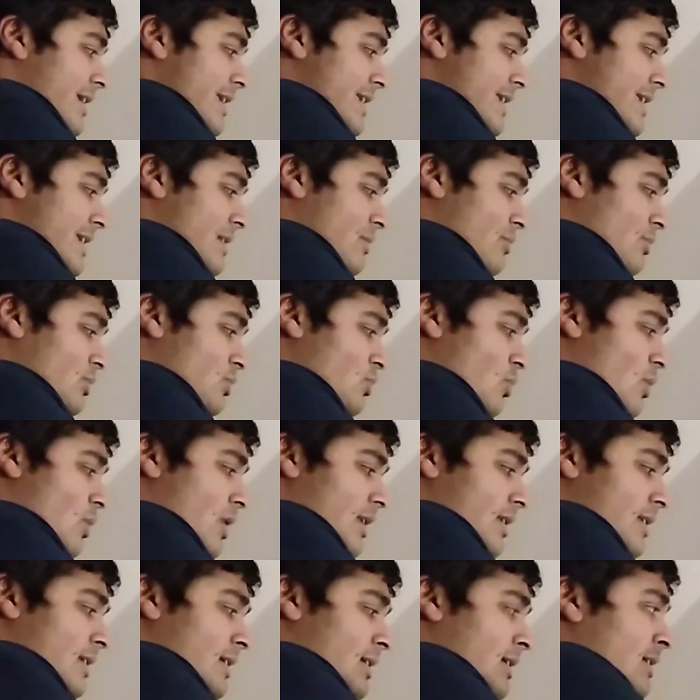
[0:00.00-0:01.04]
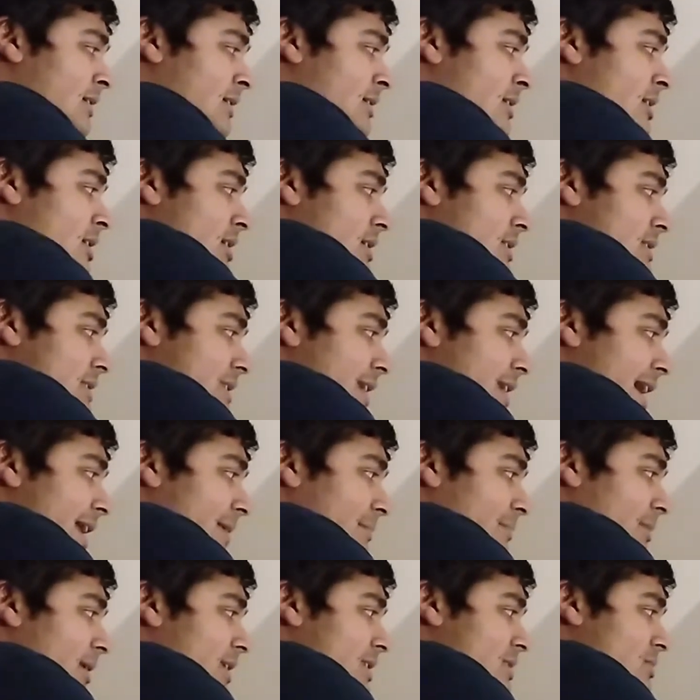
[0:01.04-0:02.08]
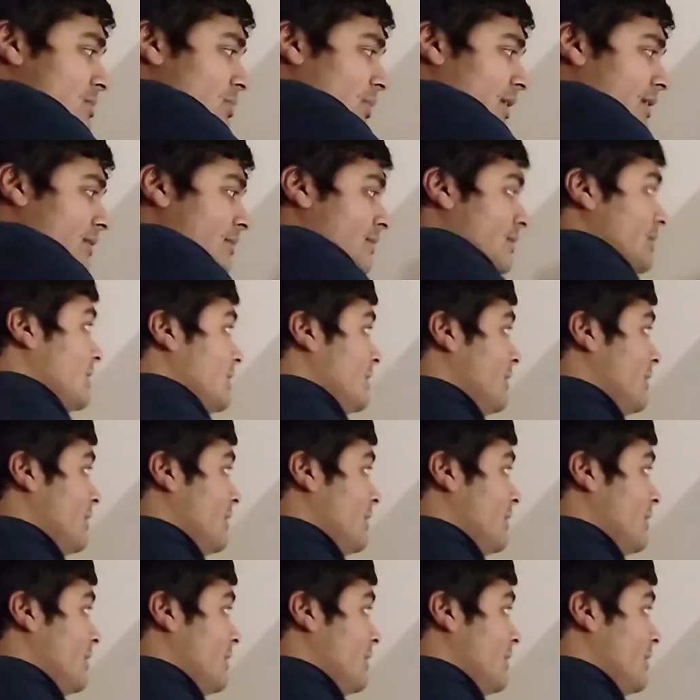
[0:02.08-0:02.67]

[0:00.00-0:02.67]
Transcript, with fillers: equals 1 to n plus 1.